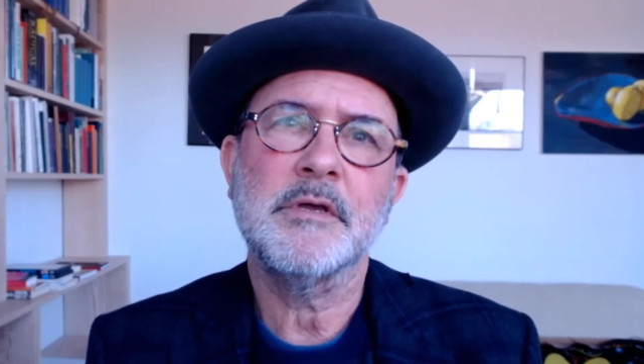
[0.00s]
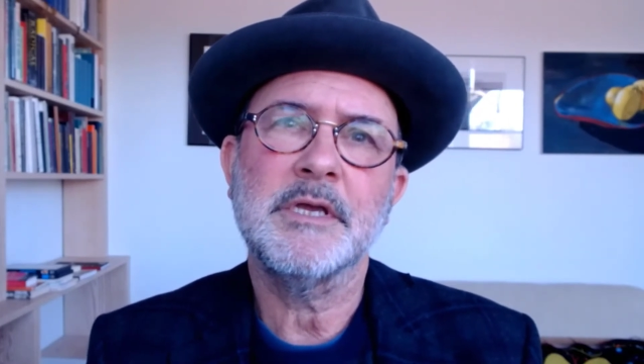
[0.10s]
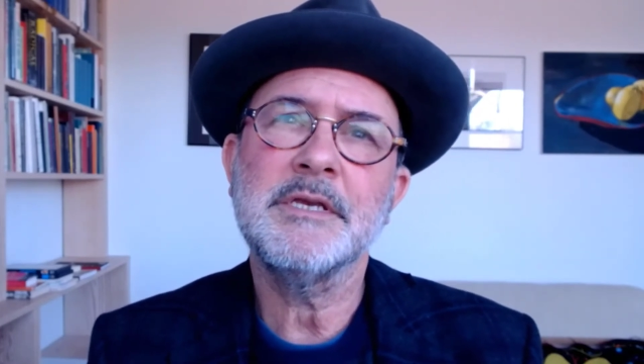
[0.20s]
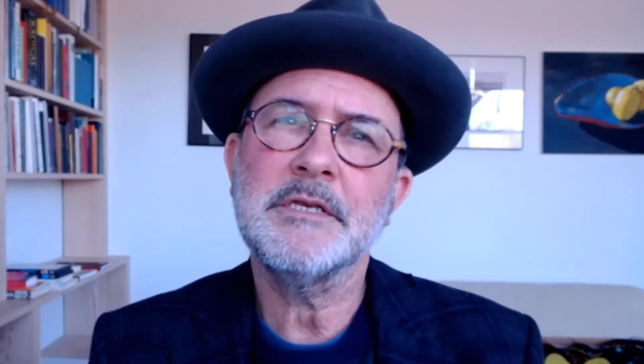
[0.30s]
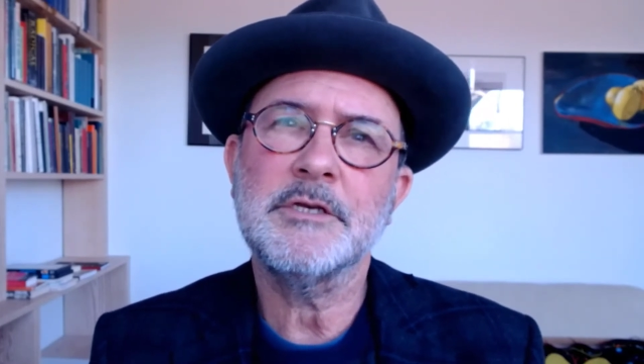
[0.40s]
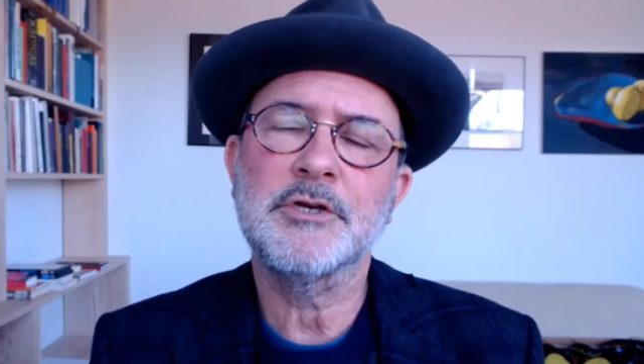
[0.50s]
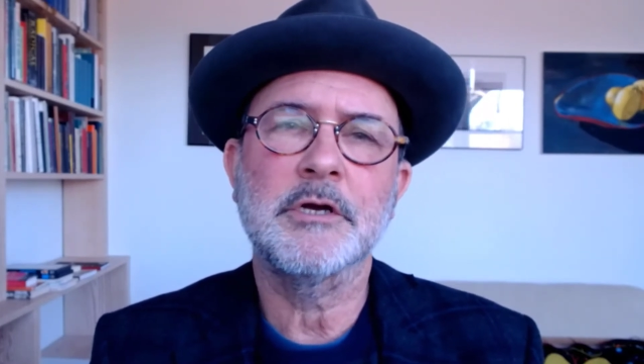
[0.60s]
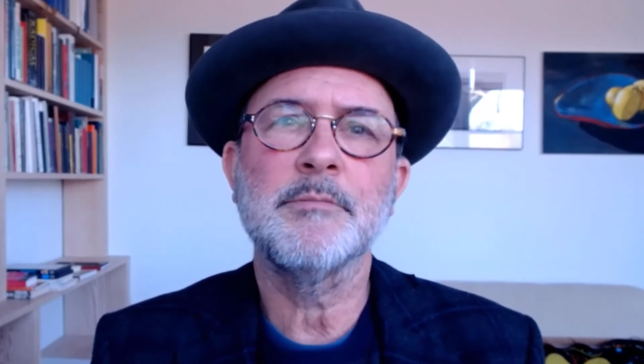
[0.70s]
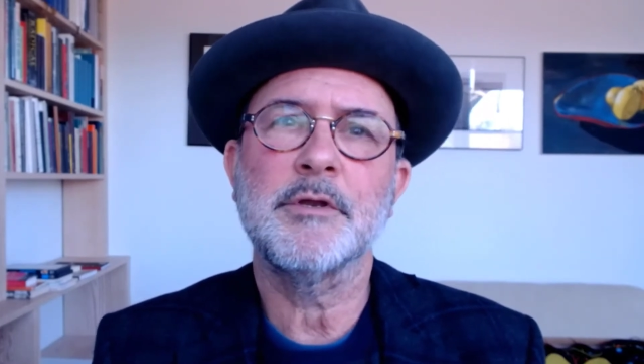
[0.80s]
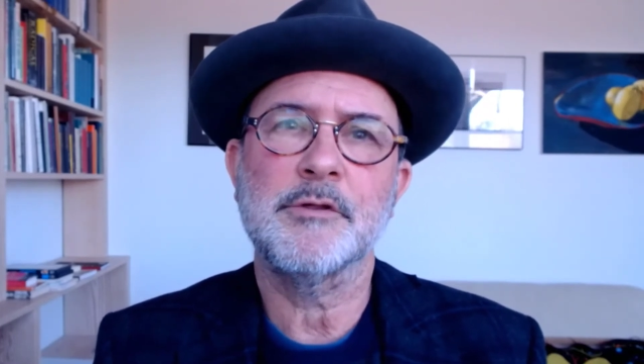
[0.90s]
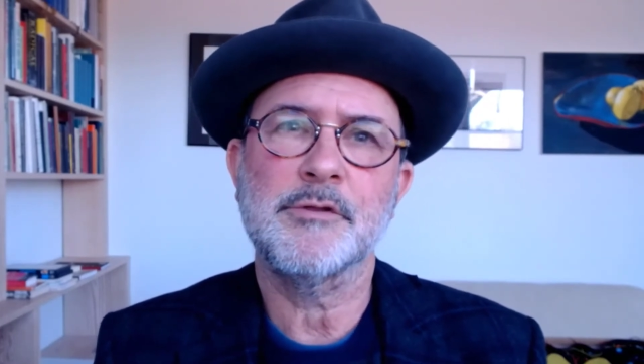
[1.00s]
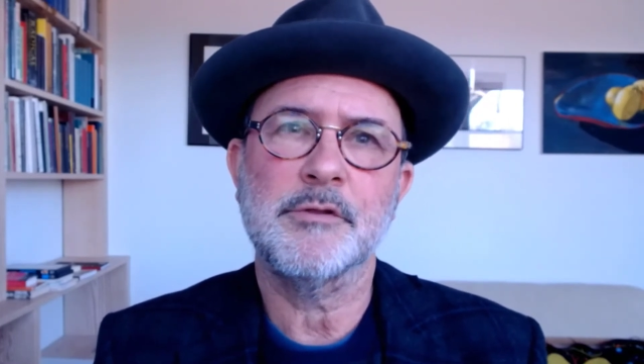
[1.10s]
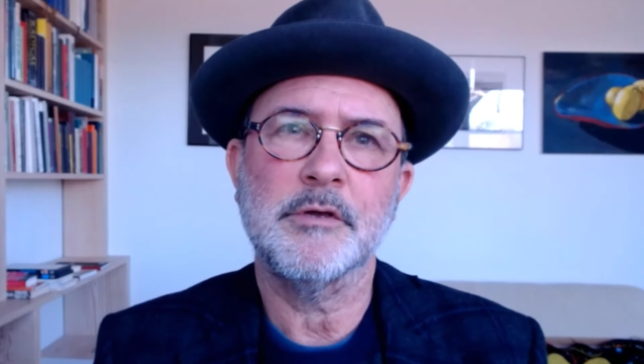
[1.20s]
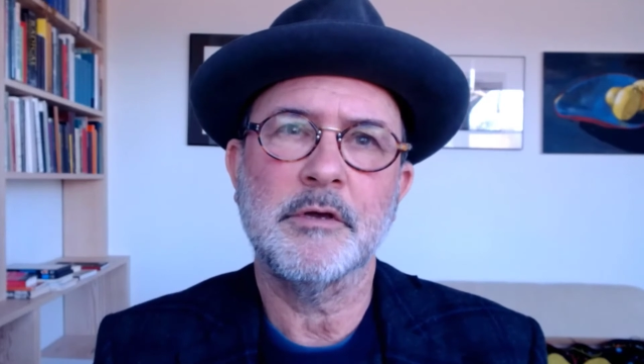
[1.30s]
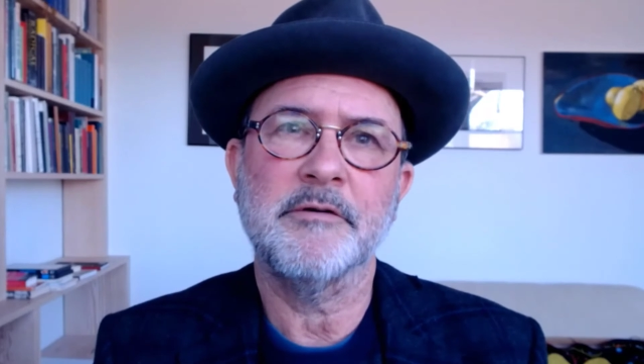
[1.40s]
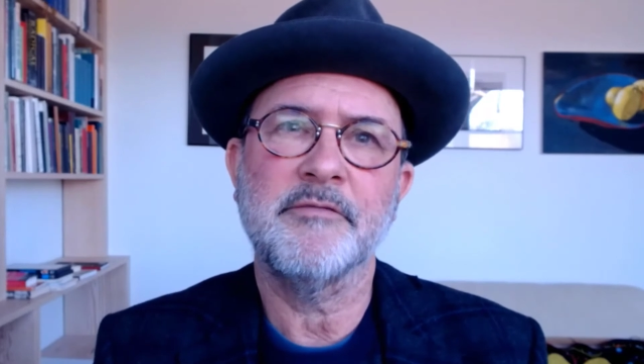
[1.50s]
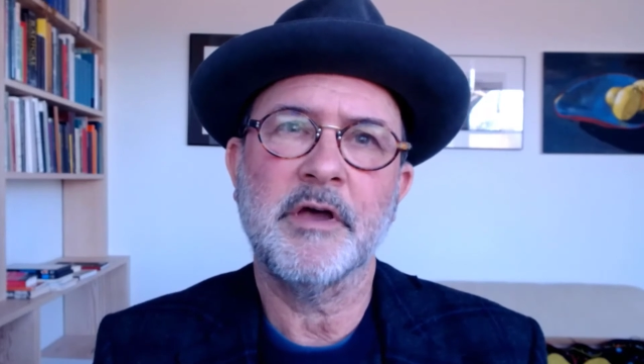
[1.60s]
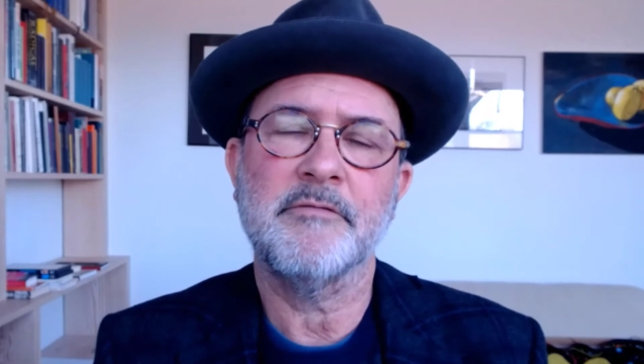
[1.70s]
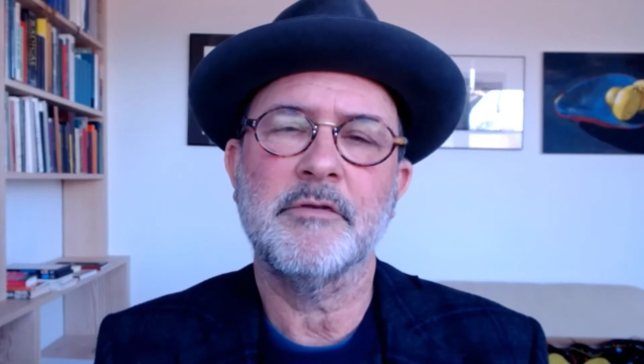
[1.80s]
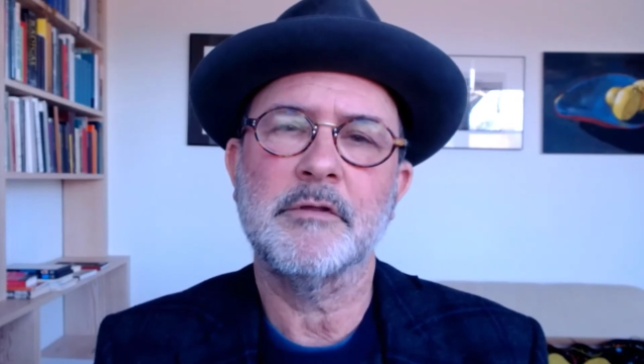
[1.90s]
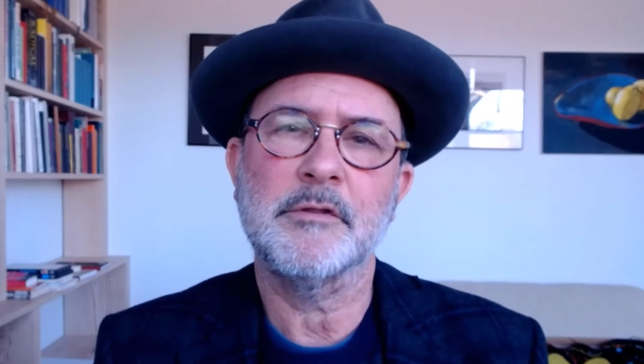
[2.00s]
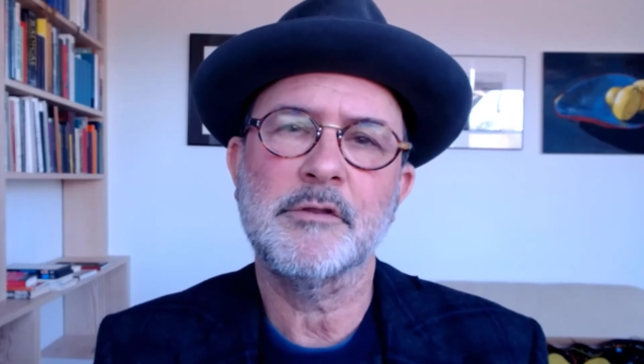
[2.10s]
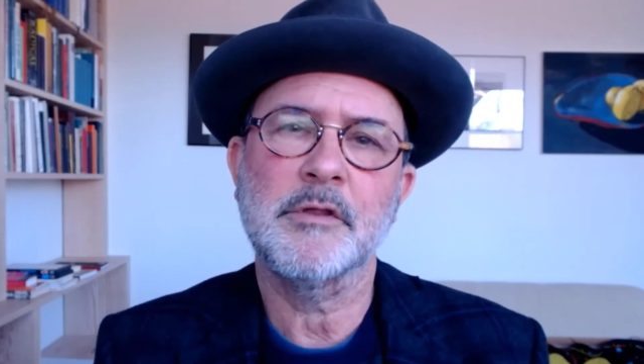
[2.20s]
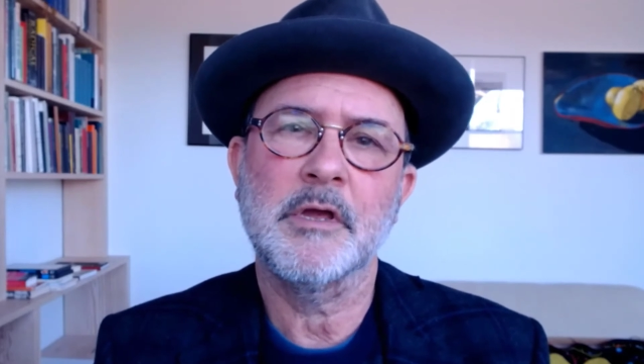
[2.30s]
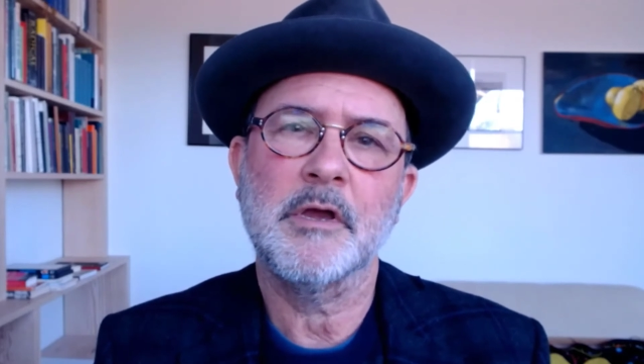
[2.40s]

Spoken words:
indeterminacy of evidence